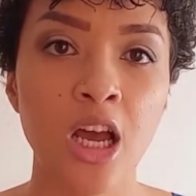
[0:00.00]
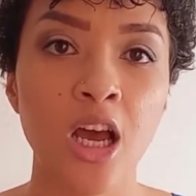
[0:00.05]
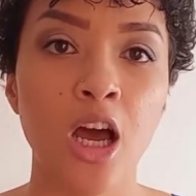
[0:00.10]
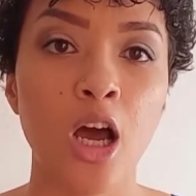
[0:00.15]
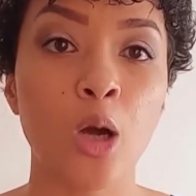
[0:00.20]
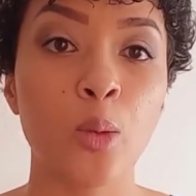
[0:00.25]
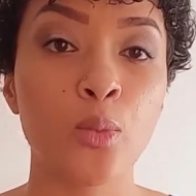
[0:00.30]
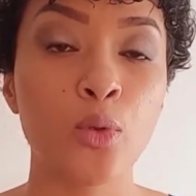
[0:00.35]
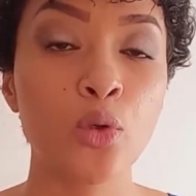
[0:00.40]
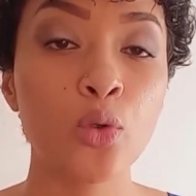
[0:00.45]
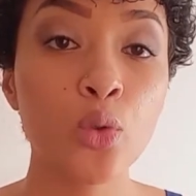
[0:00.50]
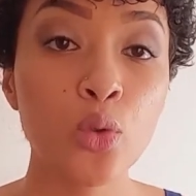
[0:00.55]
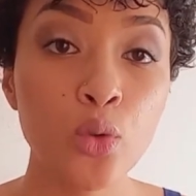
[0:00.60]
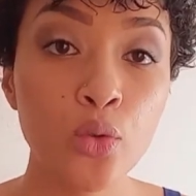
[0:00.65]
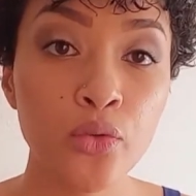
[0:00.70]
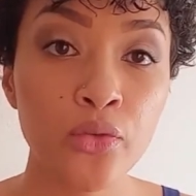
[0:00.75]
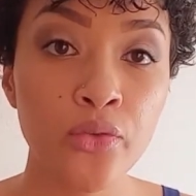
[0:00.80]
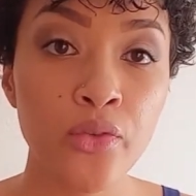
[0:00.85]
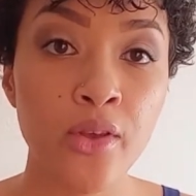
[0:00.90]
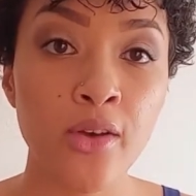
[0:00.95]

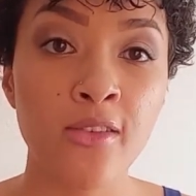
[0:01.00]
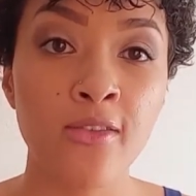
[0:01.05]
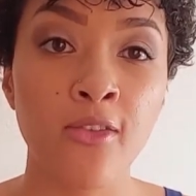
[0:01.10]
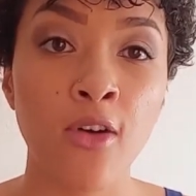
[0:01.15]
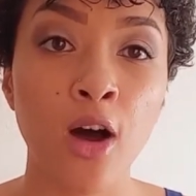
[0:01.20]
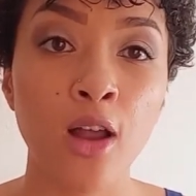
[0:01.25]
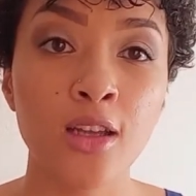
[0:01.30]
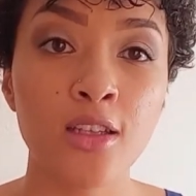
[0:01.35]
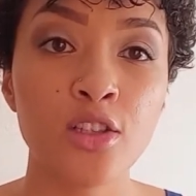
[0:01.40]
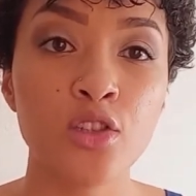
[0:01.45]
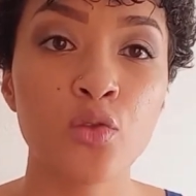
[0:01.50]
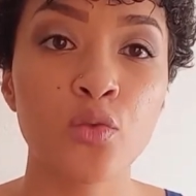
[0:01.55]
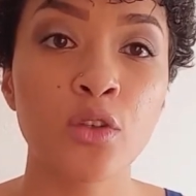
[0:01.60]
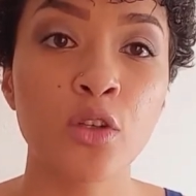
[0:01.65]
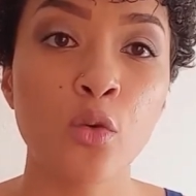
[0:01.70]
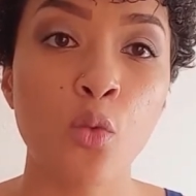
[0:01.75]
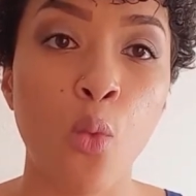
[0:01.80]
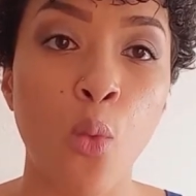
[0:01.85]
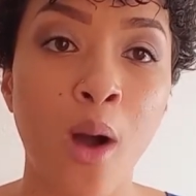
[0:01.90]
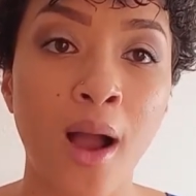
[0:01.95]
approve the voluntary
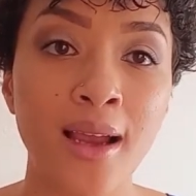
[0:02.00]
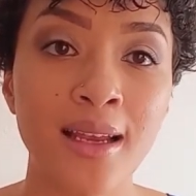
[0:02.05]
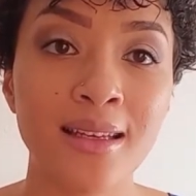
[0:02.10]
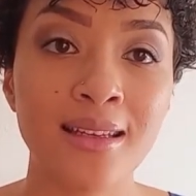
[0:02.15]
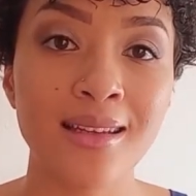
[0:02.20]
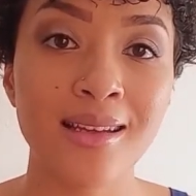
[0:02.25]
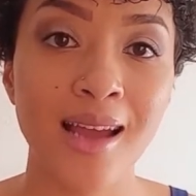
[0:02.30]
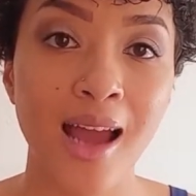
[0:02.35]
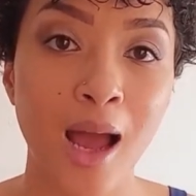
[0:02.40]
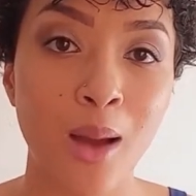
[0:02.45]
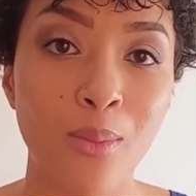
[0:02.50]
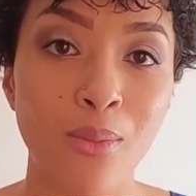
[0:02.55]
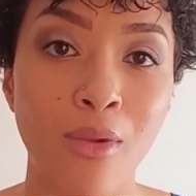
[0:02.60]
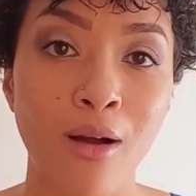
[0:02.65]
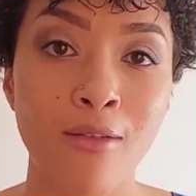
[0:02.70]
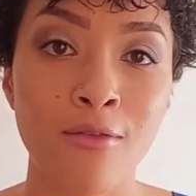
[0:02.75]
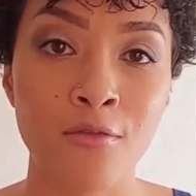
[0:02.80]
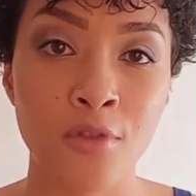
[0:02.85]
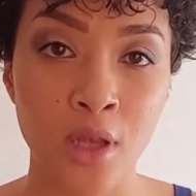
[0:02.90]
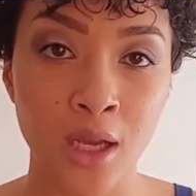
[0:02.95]
winding up
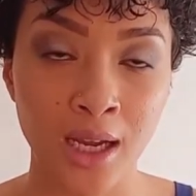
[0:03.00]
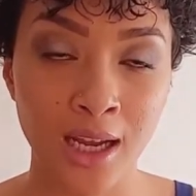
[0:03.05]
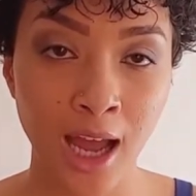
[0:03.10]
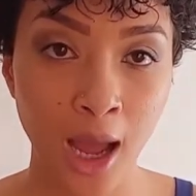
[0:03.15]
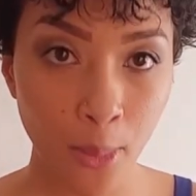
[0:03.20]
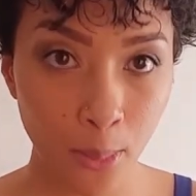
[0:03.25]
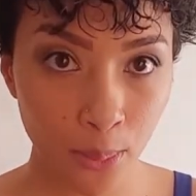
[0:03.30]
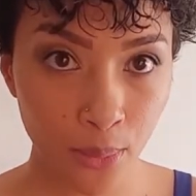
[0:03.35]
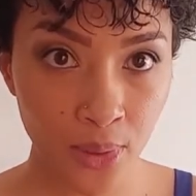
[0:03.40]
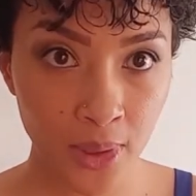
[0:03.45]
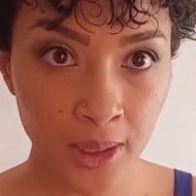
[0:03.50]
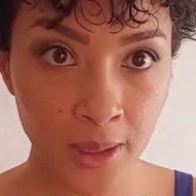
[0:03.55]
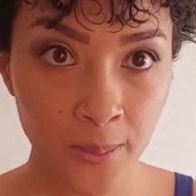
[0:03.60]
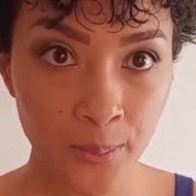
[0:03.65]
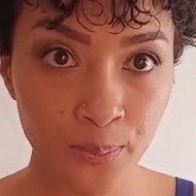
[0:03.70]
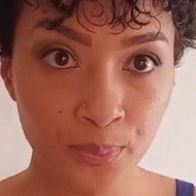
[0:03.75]
of the company,